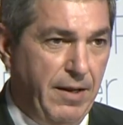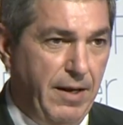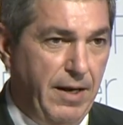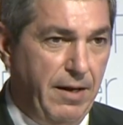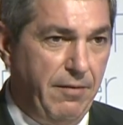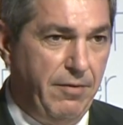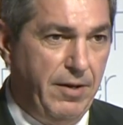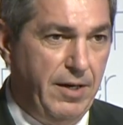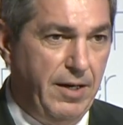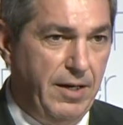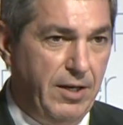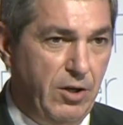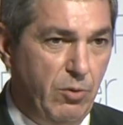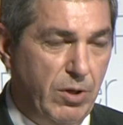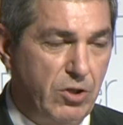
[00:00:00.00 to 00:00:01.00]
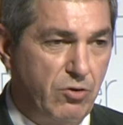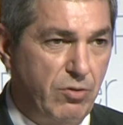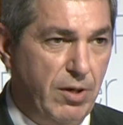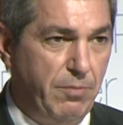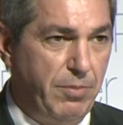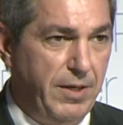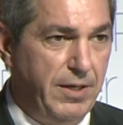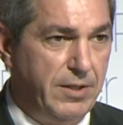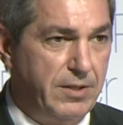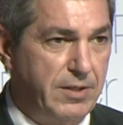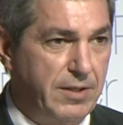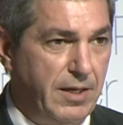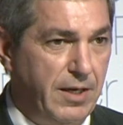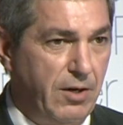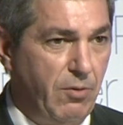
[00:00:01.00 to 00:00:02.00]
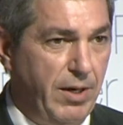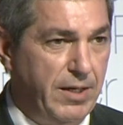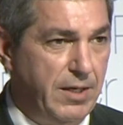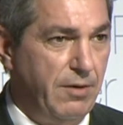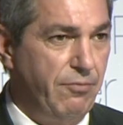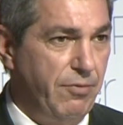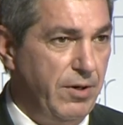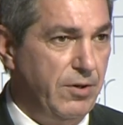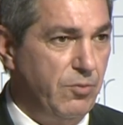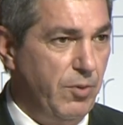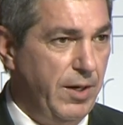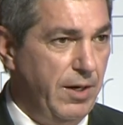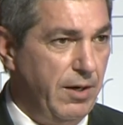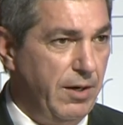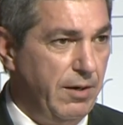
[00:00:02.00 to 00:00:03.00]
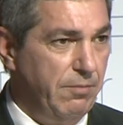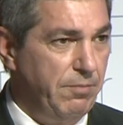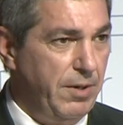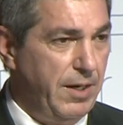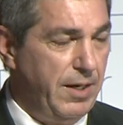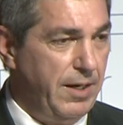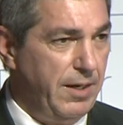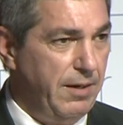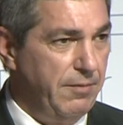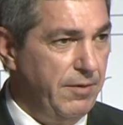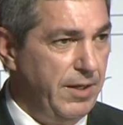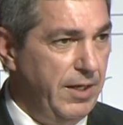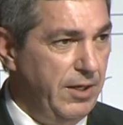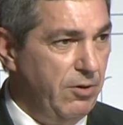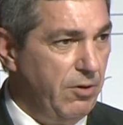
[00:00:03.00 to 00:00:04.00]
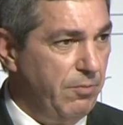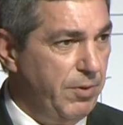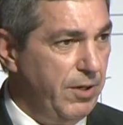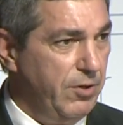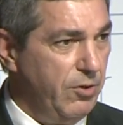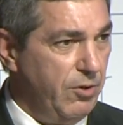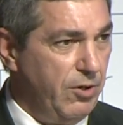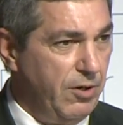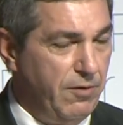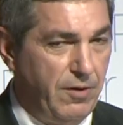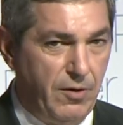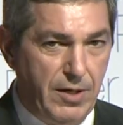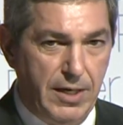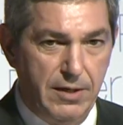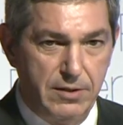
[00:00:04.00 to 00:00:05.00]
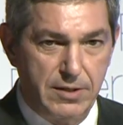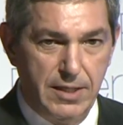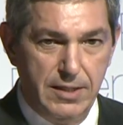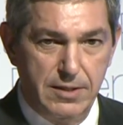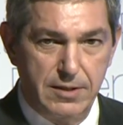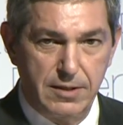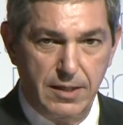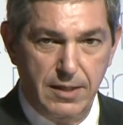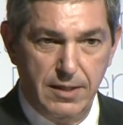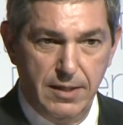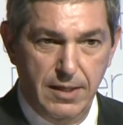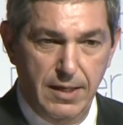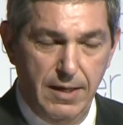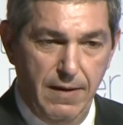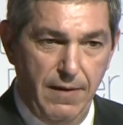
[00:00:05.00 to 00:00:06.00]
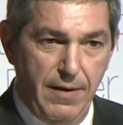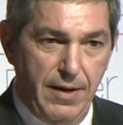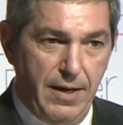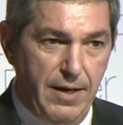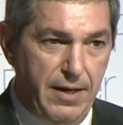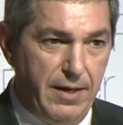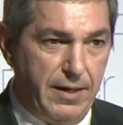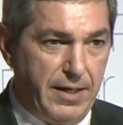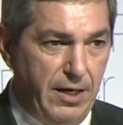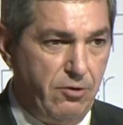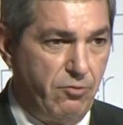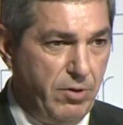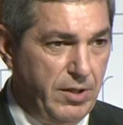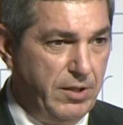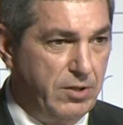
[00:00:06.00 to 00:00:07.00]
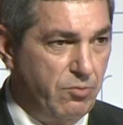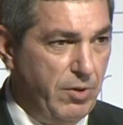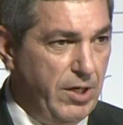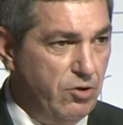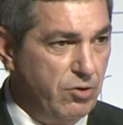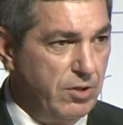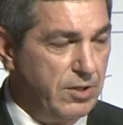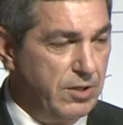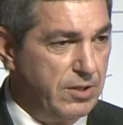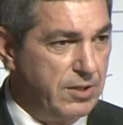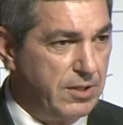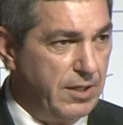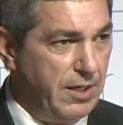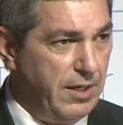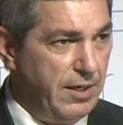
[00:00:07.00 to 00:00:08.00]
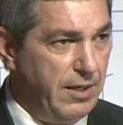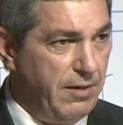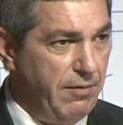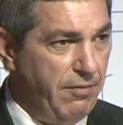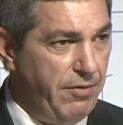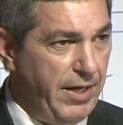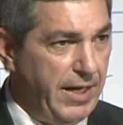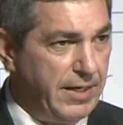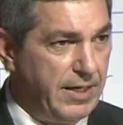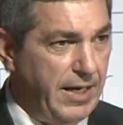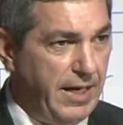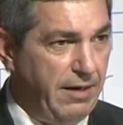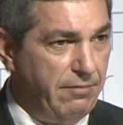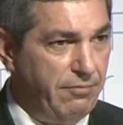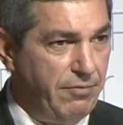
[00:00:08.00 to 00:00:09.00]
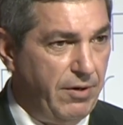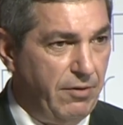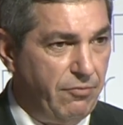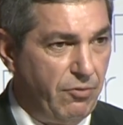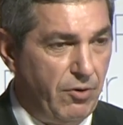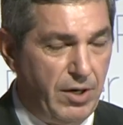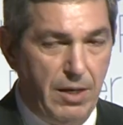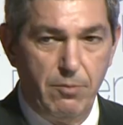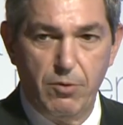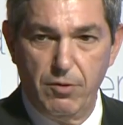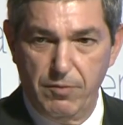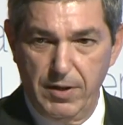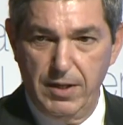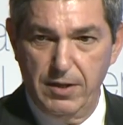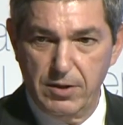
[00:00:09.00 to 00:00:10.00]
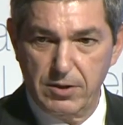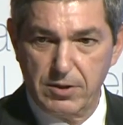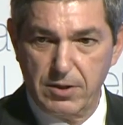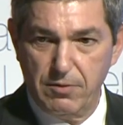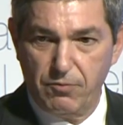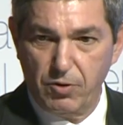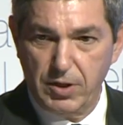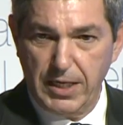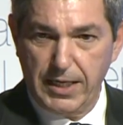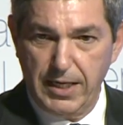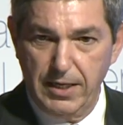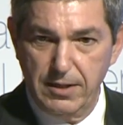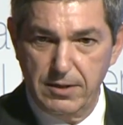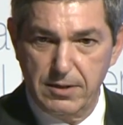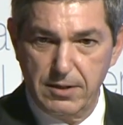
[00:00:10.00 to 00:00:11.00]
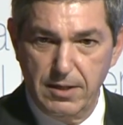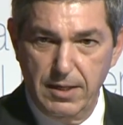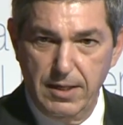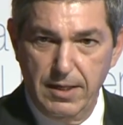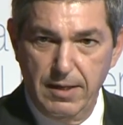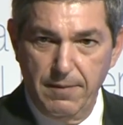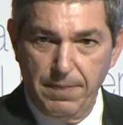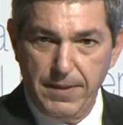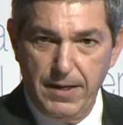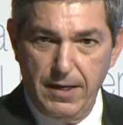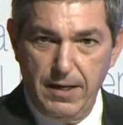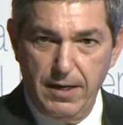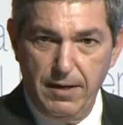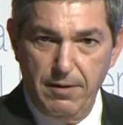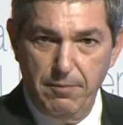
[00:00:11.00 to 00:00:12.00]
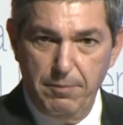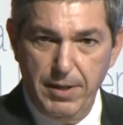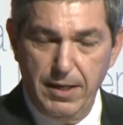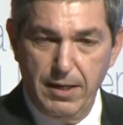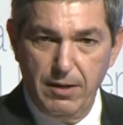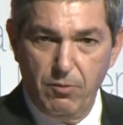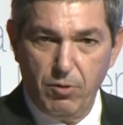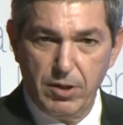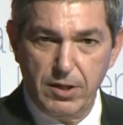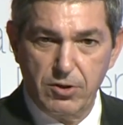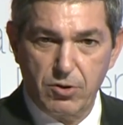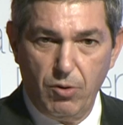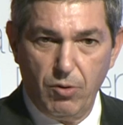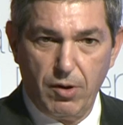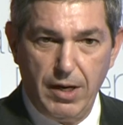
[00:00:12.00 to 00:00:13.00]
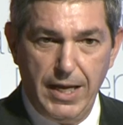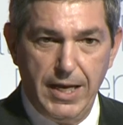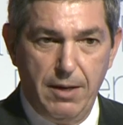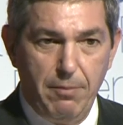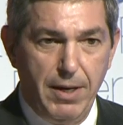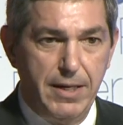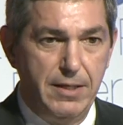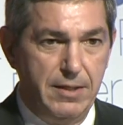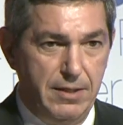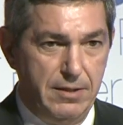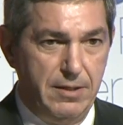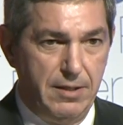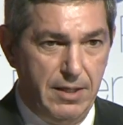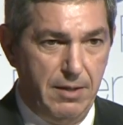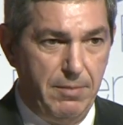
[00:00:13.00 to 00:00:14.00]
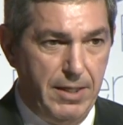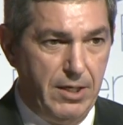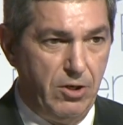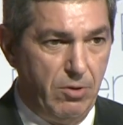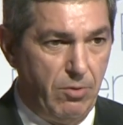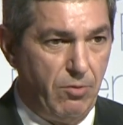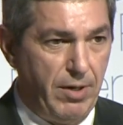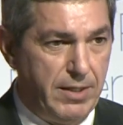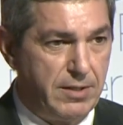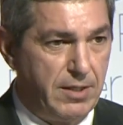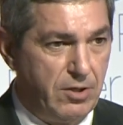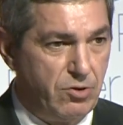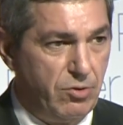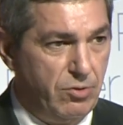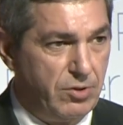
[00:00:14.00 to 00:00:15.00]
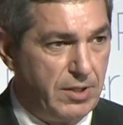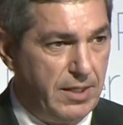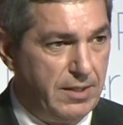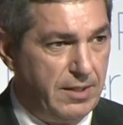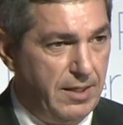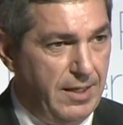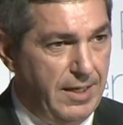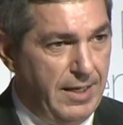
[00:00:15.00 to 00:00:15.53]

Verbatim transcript: Uh, the U S trip is uh, quite different. We are uh, the European Union, the United States, uh, uh, countries, regions uh, that have, uh, for a number of years, uh, for decades, uh, been what is called like-minded in many human rights issues. And